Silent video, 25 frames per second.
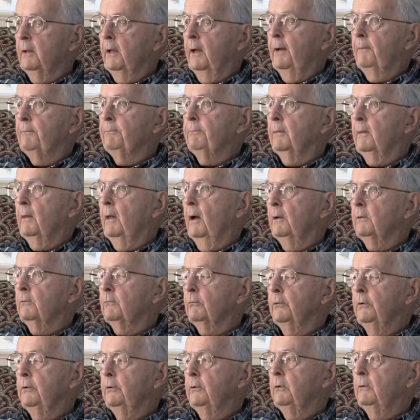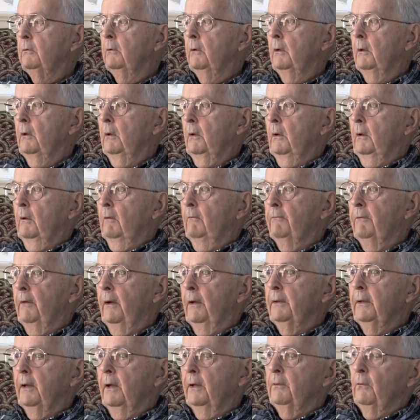Gap and got pre
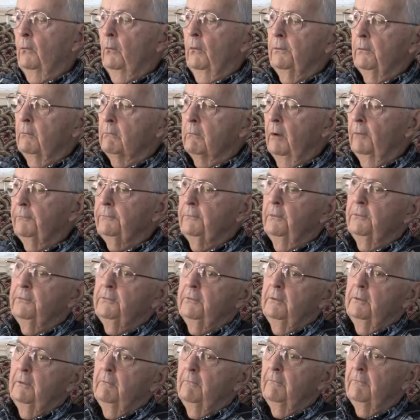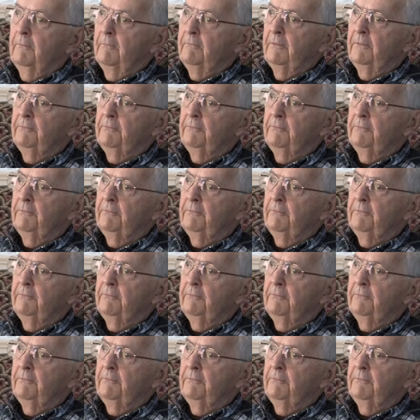found out all the roughness and the